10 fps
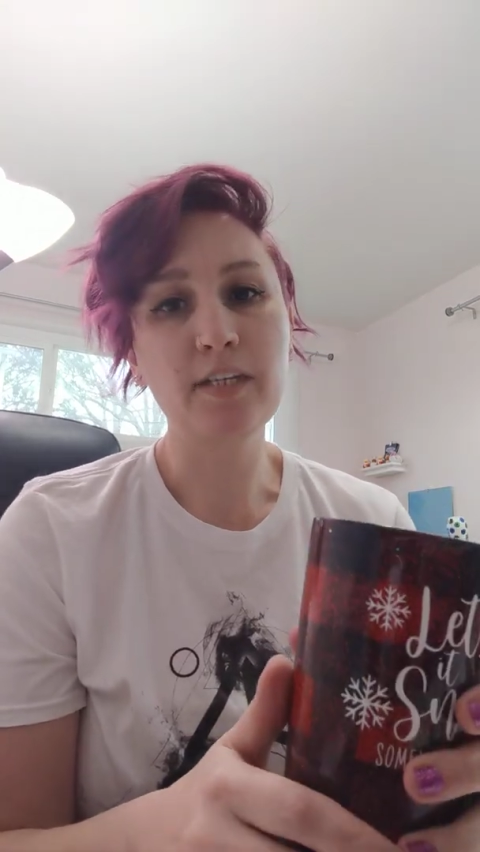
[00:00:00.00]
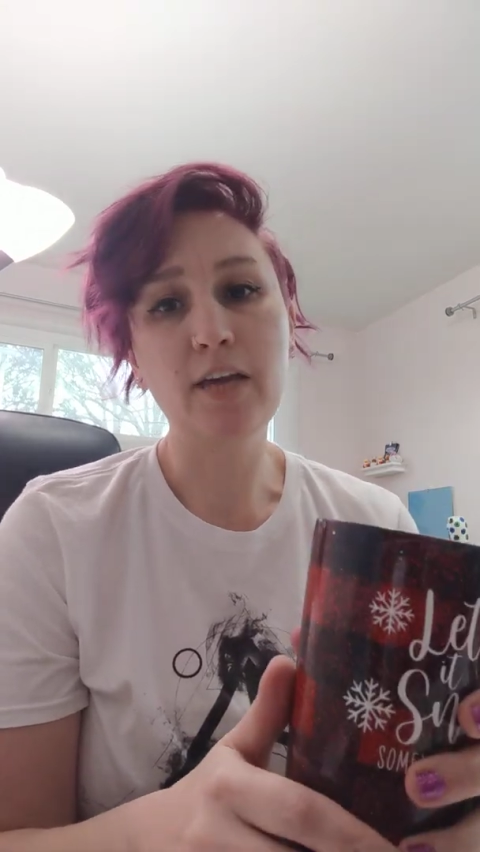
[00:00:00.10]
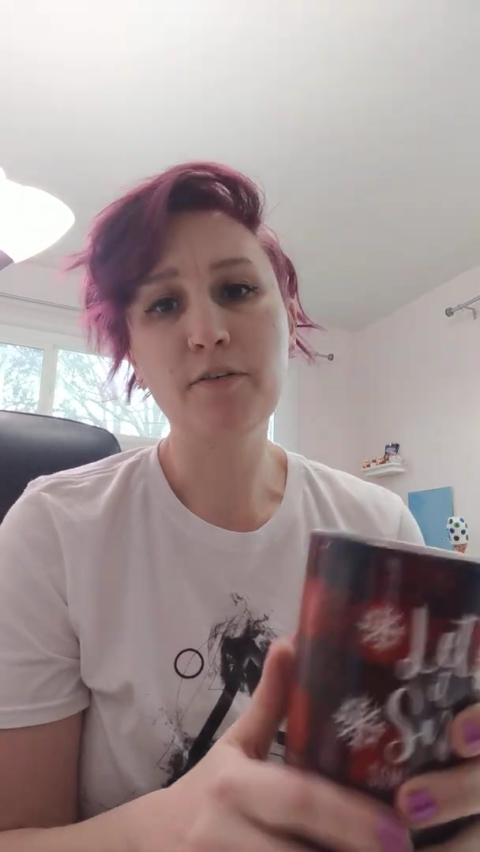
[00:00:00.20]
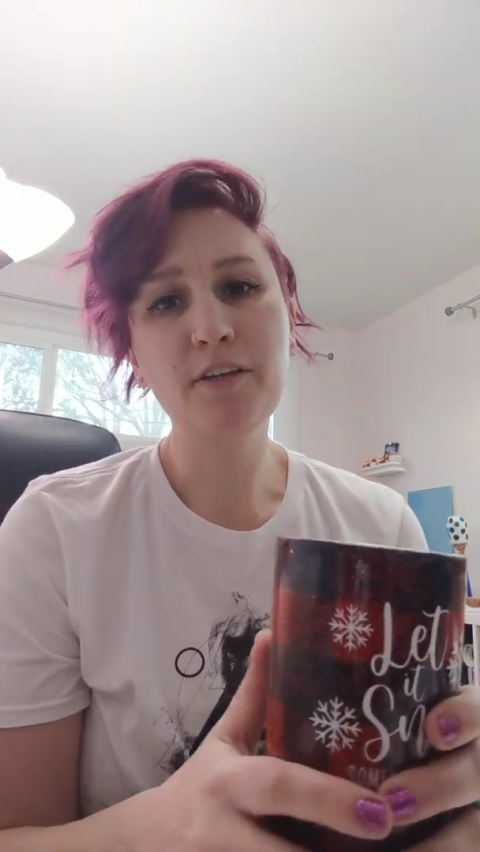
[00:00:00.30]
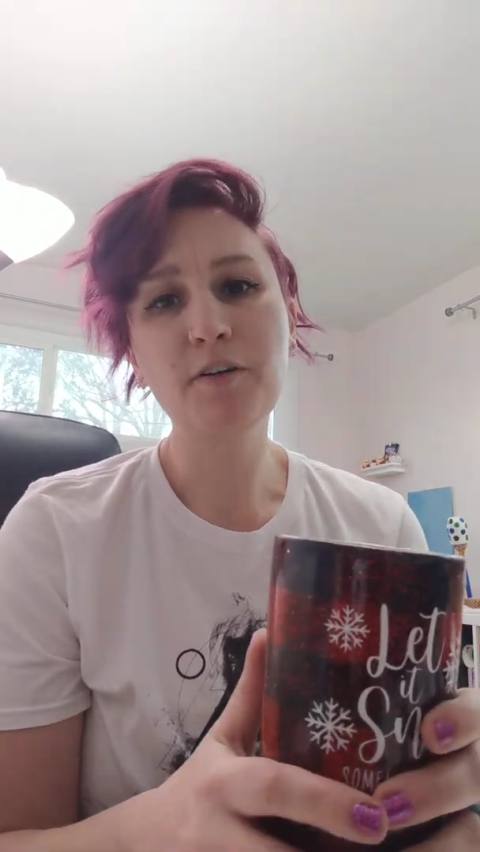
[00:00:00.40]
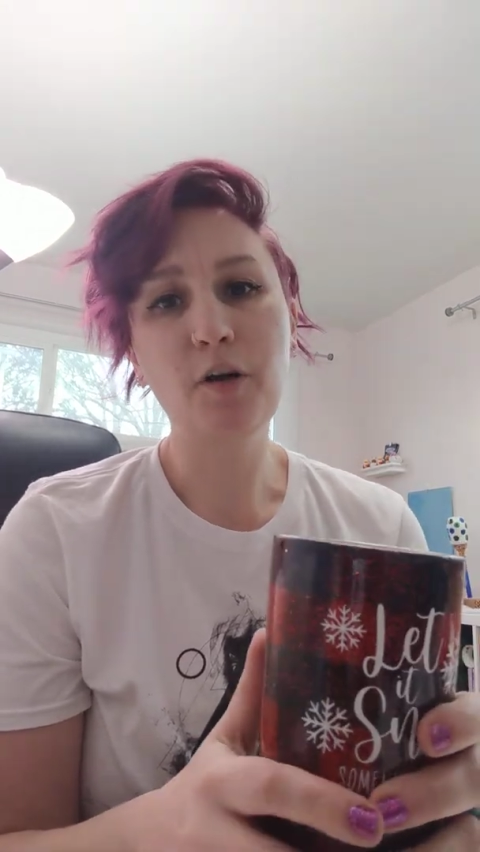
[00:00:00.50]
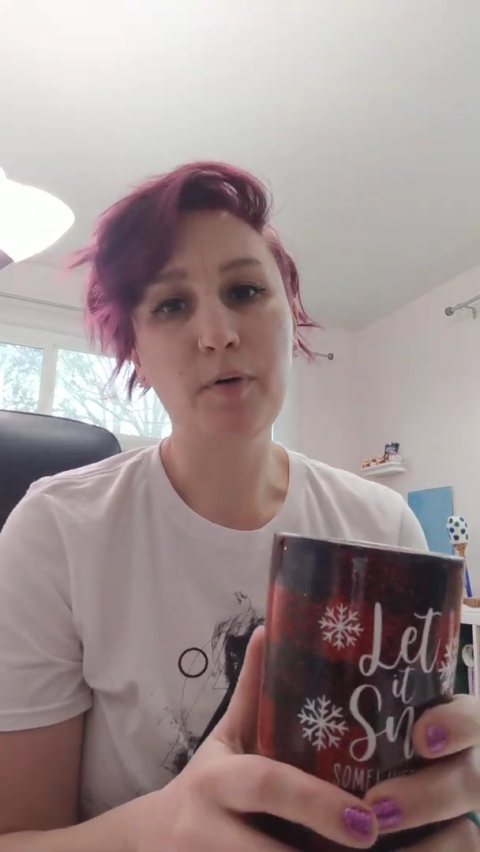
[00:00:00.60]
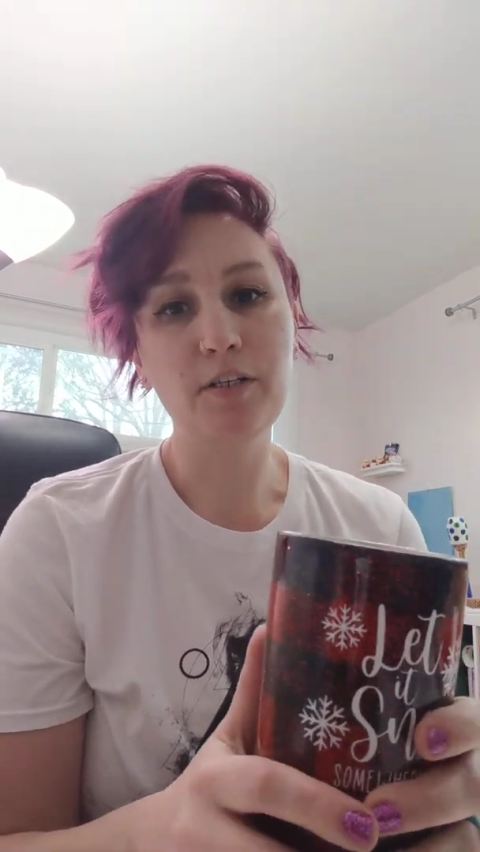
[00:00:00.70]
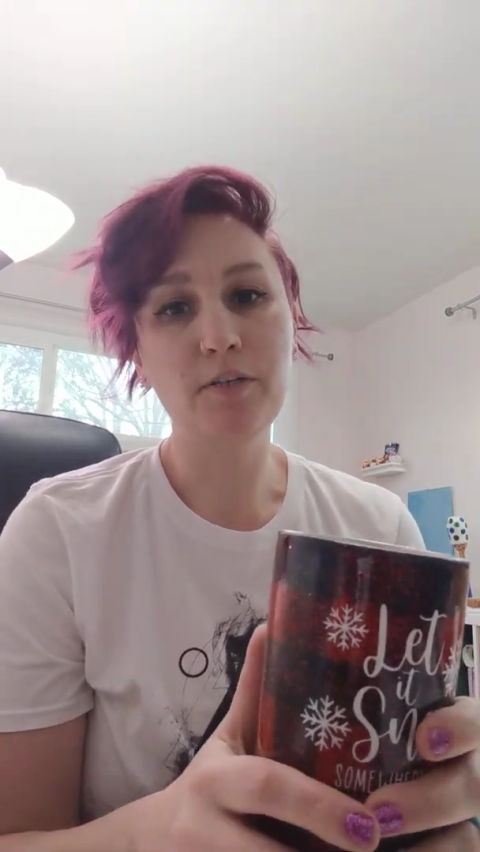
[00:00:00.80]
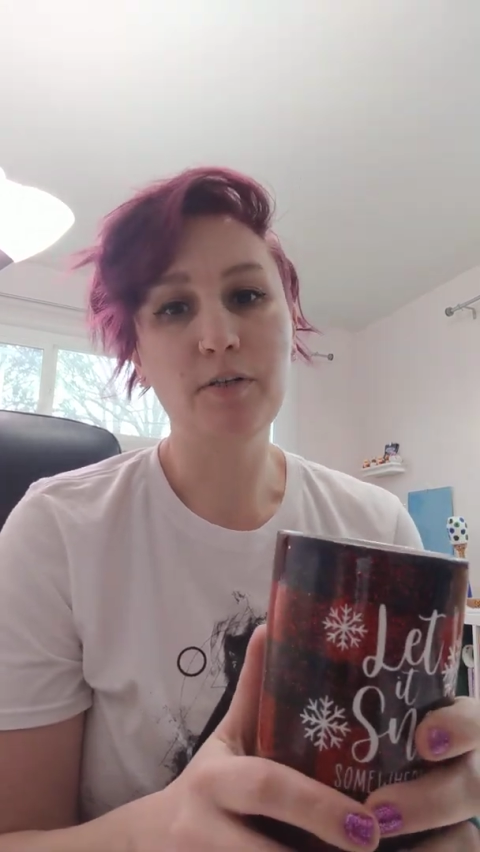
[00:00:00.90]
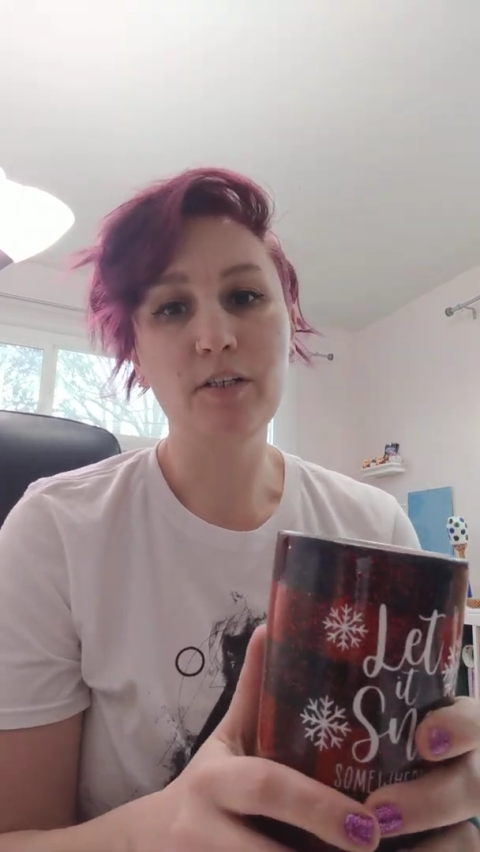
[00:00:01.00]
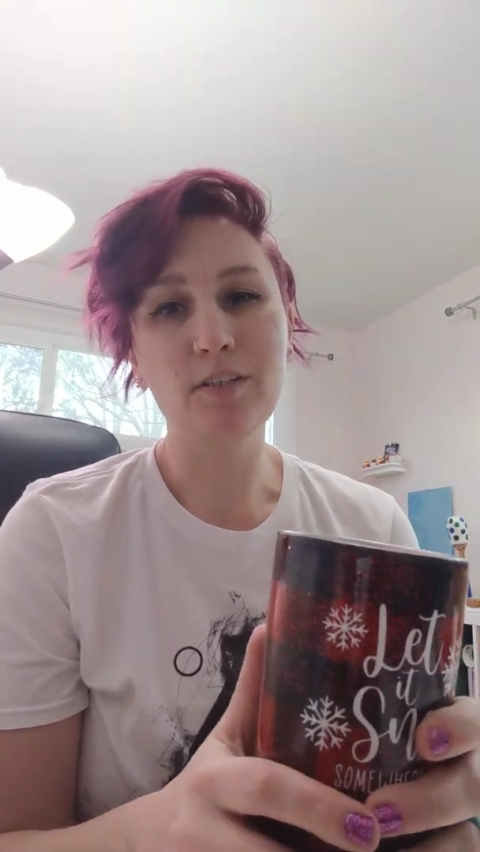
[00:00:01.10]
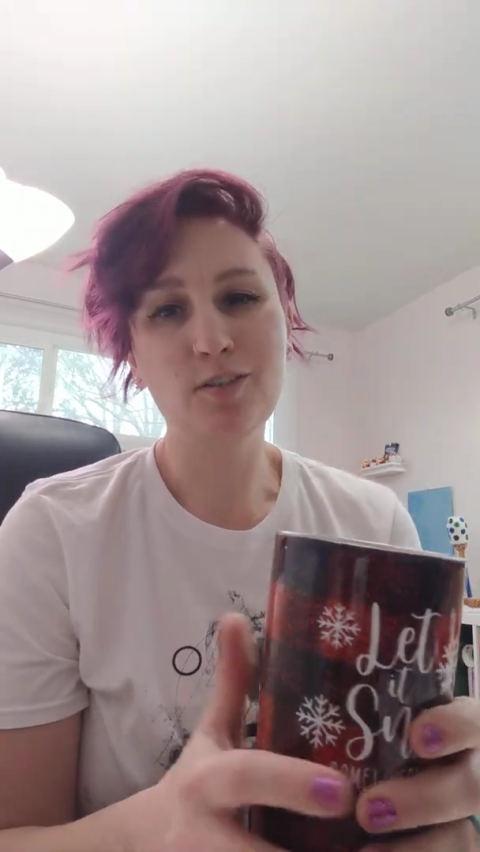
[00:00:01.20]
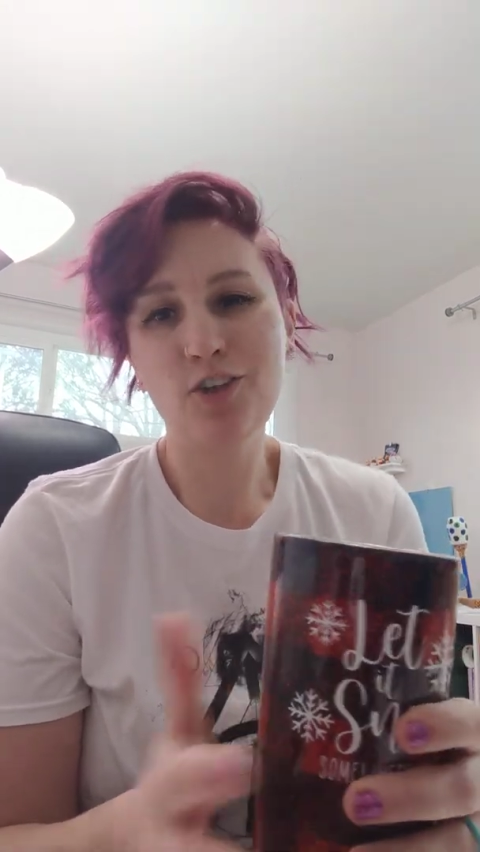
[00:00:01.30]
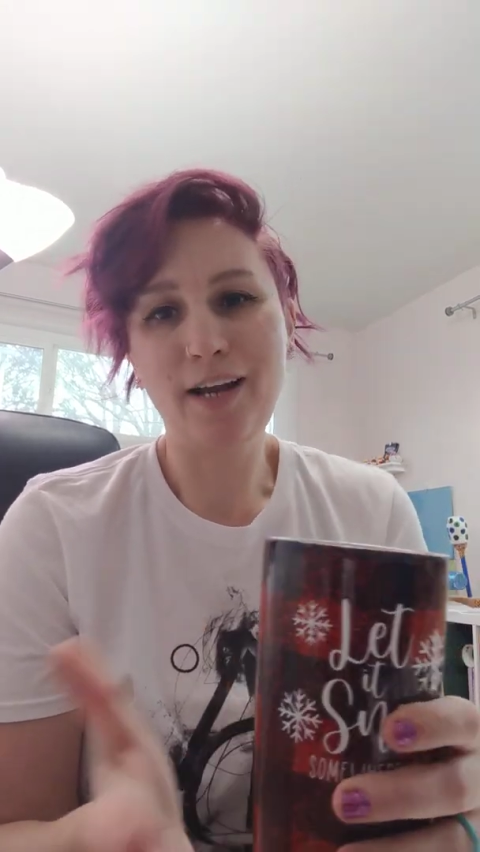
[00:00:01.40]
The other thing you don't want to do
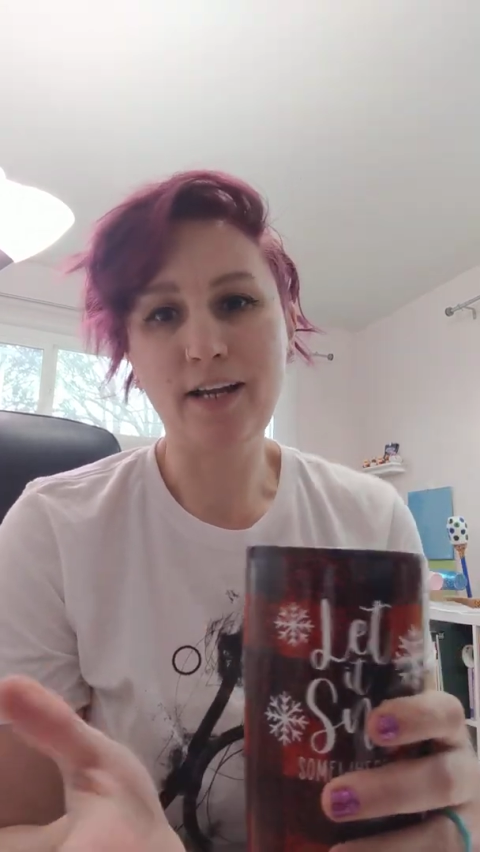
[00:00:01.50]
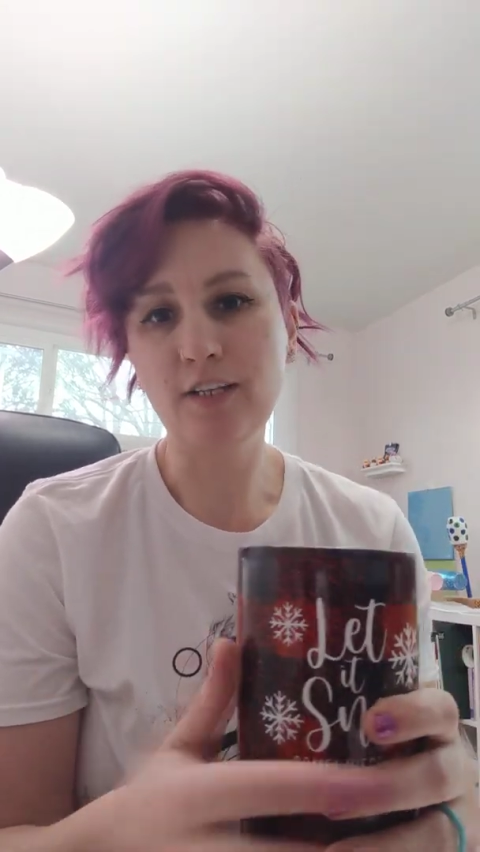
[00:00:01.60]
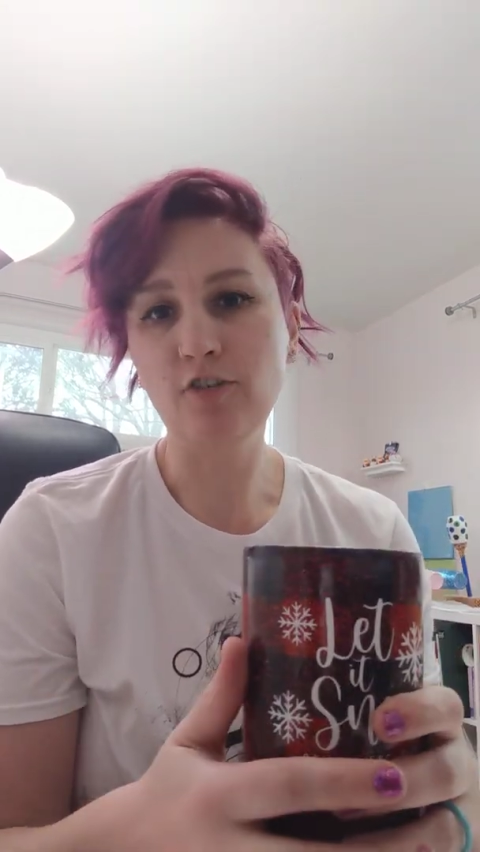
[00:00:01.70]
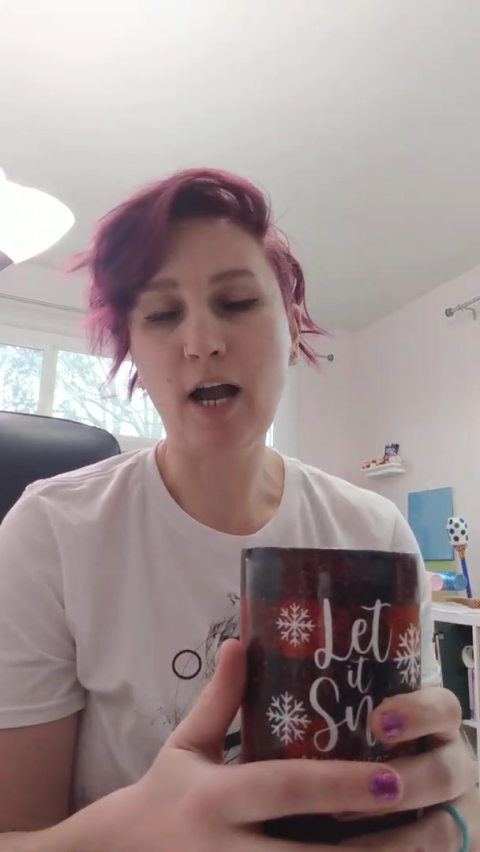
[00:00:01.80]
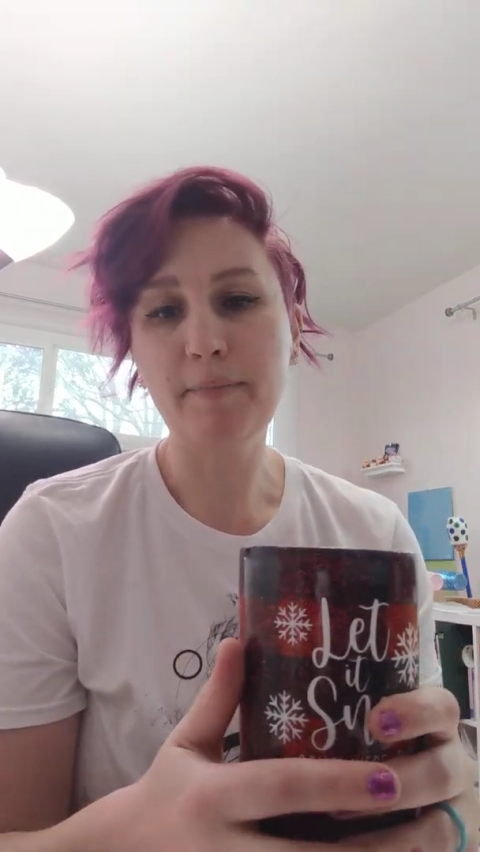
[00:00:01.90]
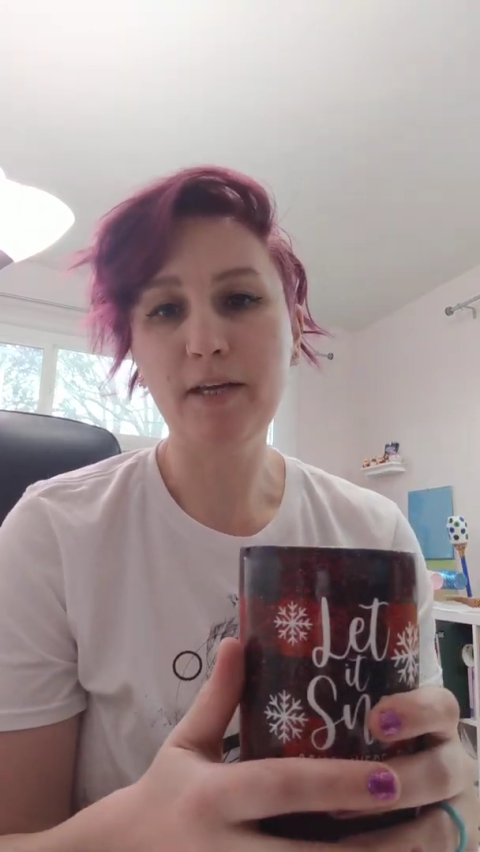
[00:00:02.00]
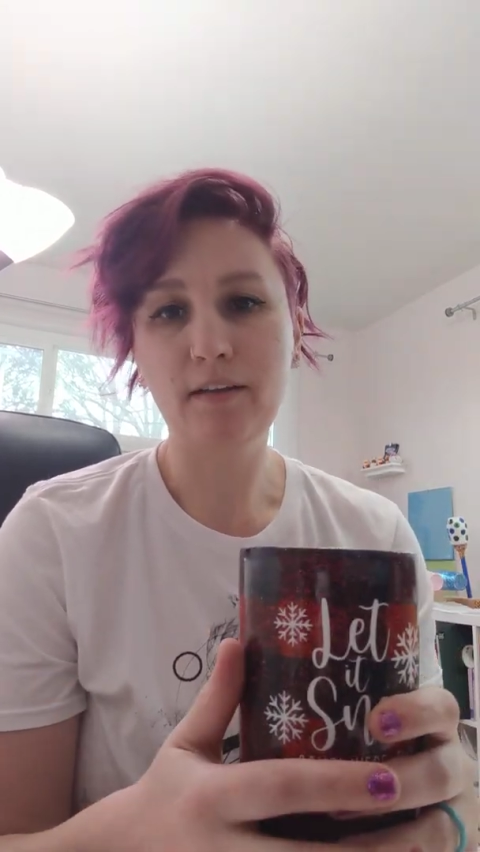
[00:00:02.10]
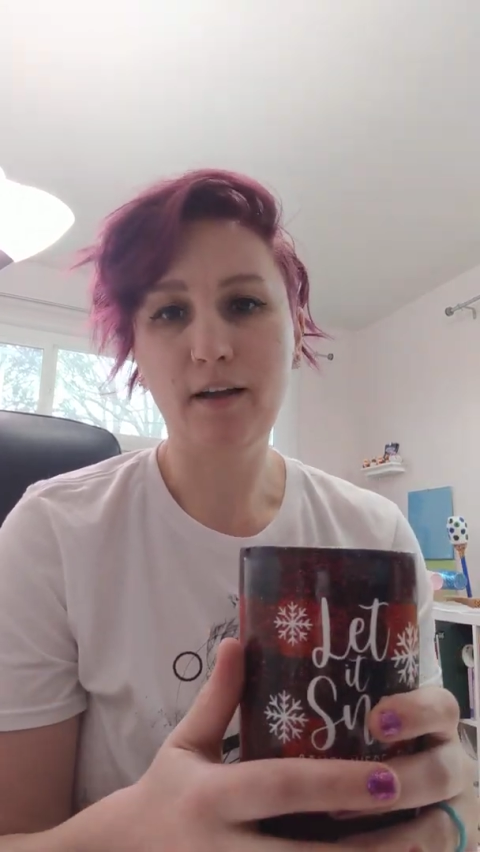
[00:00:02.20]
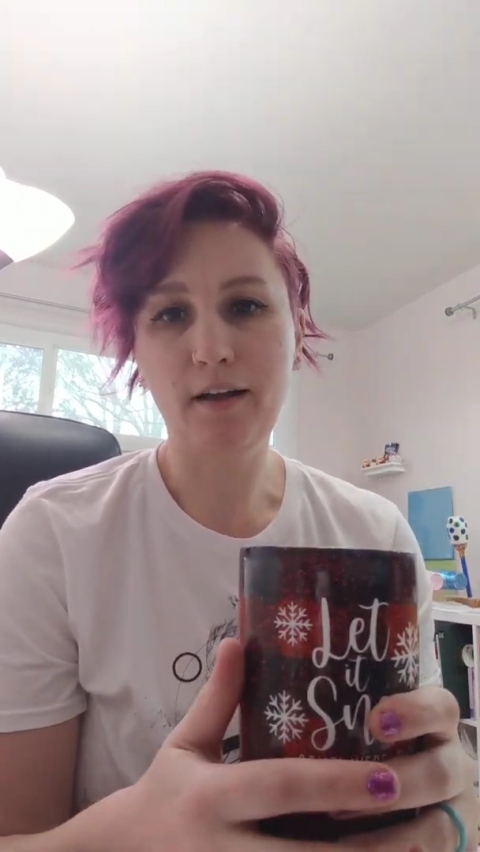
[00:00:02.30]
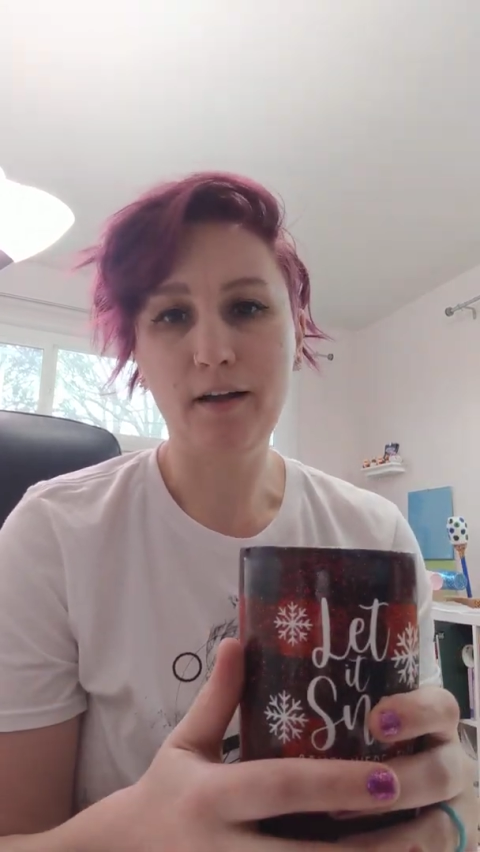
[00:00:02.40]
is try not to drop it.